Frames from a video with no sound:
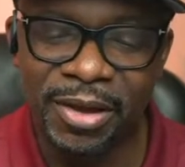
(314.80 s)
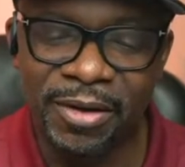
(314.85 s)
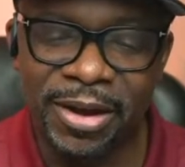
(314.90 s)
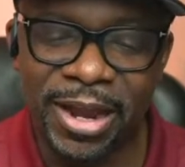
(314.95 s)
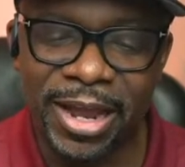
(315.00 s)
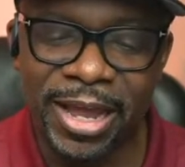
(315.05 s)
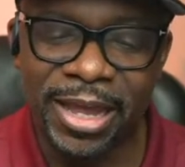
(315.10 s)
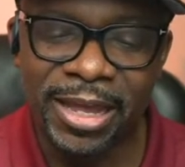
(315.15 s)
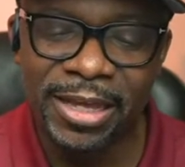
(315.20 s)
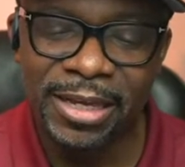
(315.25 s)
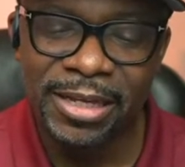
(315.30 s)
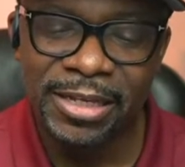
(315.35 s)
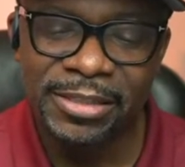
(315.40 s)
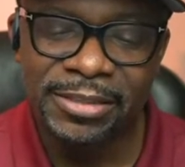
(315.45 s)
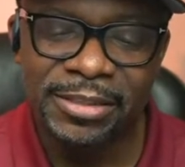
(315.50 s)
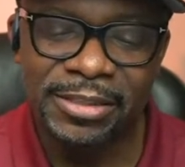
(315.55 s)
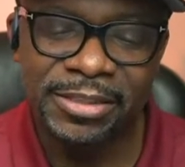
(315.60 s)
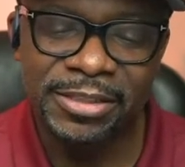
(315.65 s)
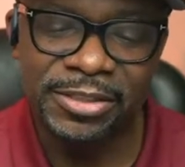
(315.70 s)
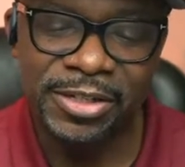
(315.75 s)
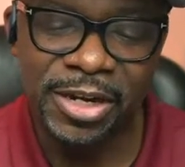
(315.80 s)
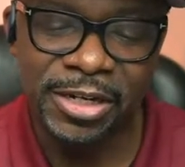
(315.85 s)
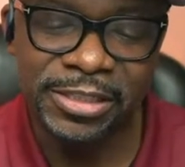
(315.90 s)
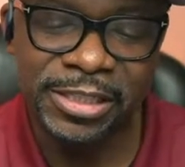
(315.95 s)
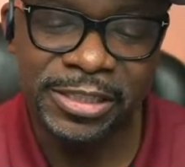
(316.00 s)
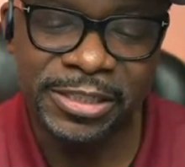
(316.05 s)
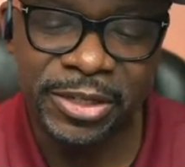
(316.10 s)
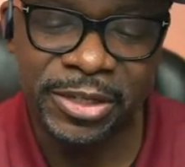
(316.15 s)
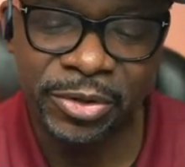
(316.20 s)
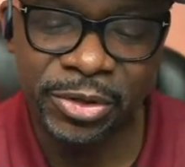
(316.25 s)
All right. Sister
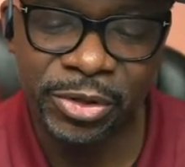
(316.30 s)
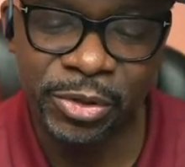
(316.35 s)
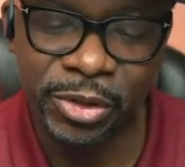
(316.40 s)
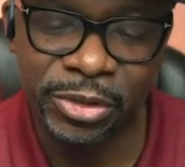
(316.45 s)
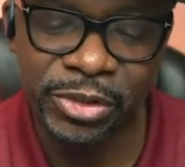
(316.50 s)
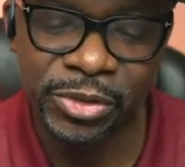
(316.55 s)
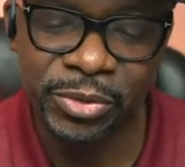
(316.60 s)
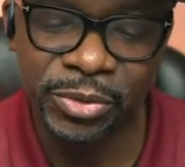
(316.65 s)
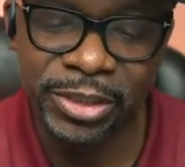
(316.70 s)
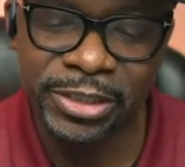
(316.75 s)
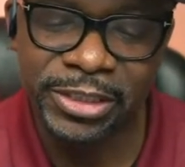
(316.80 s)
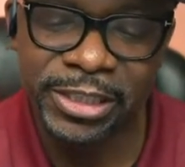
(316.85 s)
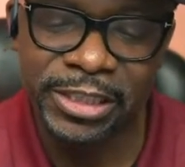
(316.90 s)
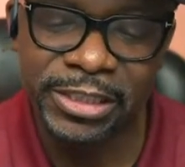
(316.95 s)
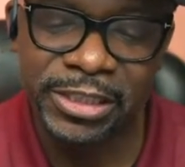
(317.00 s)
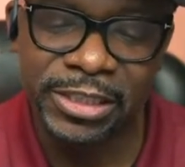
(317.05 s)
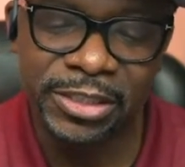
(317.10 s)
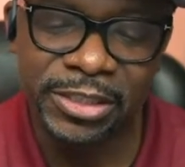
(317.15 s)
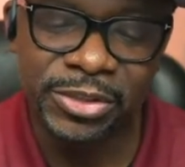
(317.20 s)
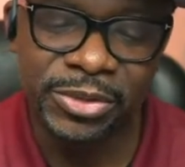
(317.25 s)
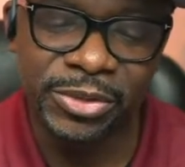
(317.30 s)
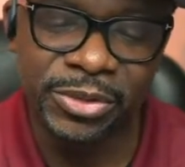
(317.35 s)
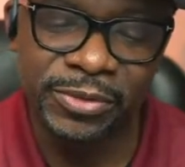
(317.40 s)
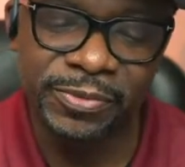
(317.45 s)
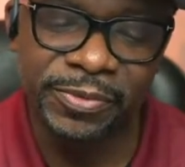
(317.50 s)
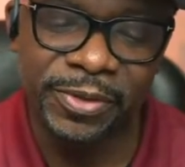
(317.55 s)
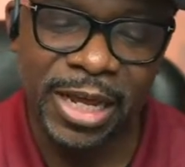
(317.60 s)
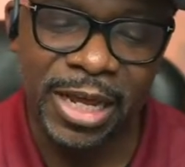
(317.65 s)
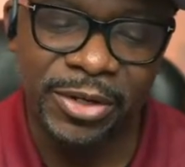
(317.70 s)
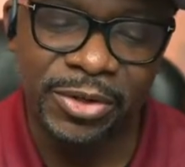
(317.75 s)
Shauna says, Elder, you are truly teaching the
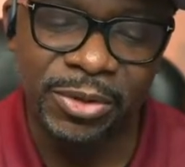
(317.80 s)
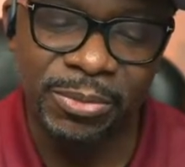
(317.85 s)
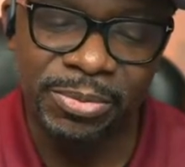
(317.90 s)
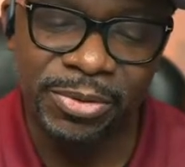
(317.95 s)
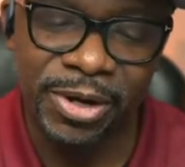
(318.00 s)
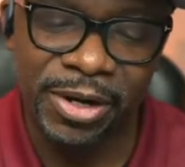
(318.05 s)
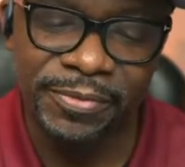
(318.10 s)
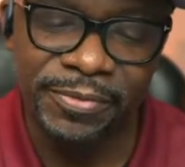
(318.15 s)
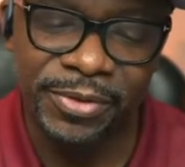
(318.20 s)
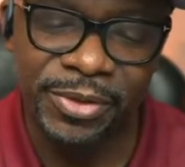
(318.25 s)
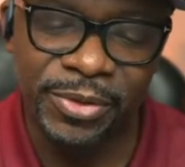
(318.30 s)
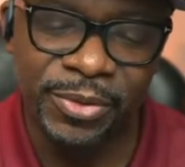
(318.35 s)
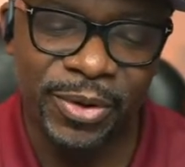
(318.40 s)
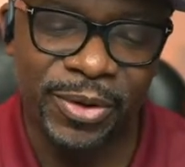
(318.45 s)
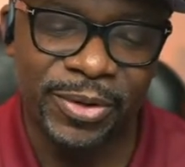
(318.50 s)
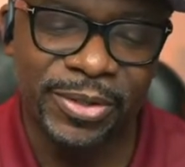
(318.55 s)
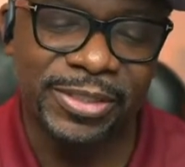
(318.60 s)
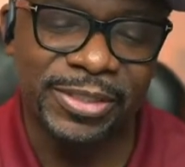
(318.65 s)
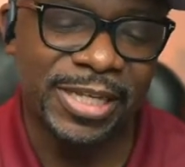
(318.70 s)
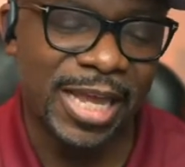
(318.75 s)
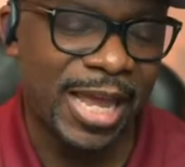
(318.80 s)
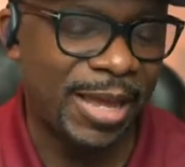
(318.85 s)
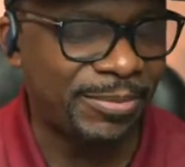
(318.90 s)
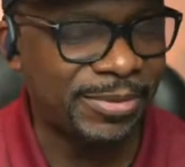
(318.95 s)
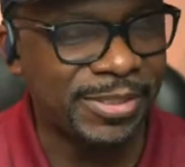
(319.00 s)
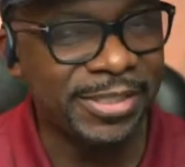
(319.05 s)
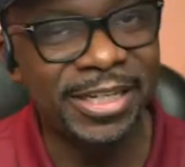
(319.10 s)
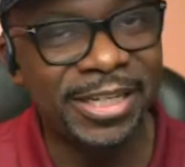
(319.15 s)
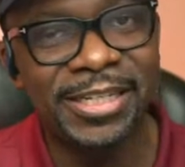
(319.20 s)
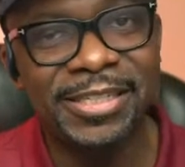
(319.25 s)
truth, and I do pray for you all the
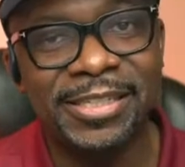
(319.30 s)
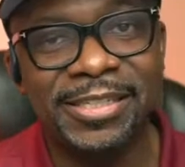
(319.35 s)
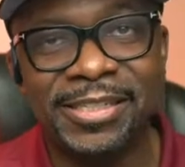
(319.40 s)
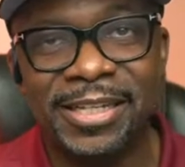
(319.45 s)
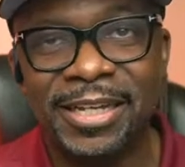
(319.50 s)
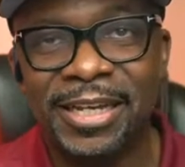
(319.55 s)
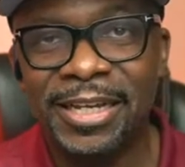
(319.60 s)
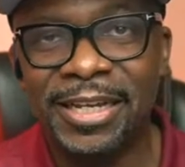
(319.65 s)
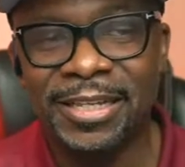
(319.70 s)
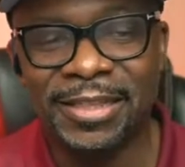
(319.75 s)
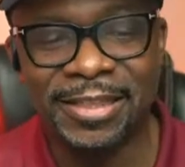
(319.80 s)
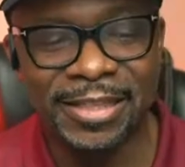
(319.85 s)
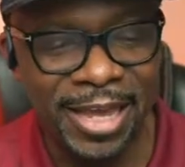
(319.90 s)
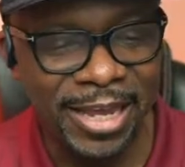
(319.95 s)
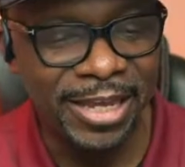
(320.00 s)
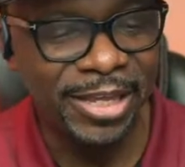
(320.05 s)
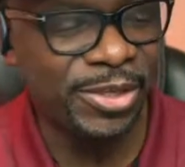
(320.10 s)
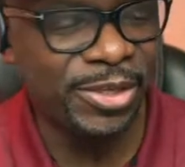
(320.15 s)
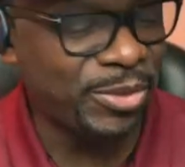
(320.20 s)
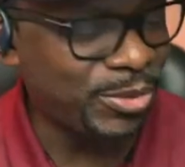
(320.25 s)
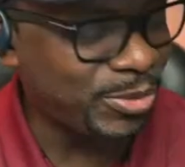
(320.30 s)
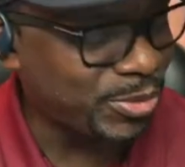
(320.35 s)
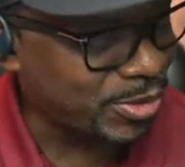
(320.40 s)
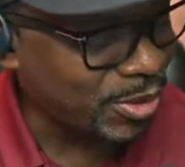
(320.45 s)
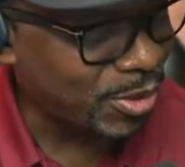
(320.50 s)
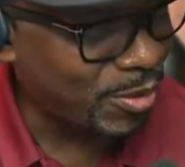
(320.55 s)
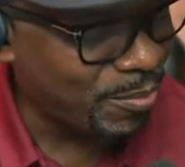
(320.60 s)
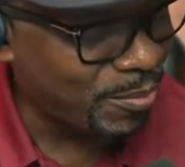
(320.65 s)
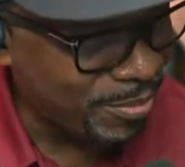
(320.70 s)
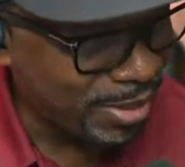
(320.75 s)
time. Sis, thank you
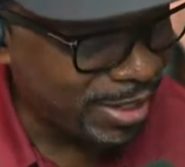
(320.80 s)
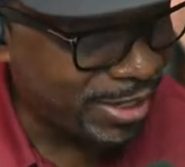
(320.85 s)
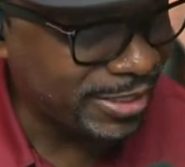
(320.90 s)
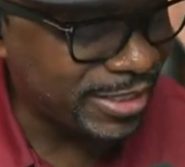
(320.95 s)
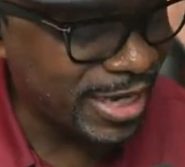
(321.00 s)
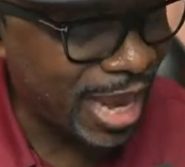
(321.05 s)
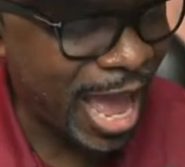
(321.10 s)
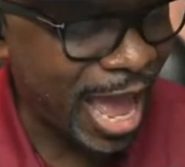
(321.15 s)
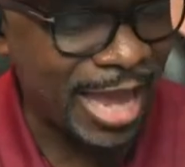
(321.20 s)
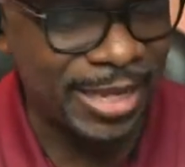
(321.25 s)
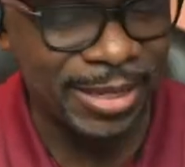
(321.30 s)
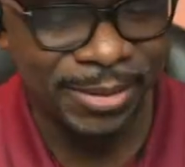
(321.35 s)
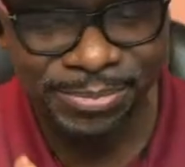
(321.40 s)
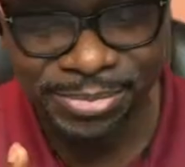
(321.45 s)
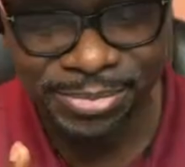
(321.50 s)
so much. I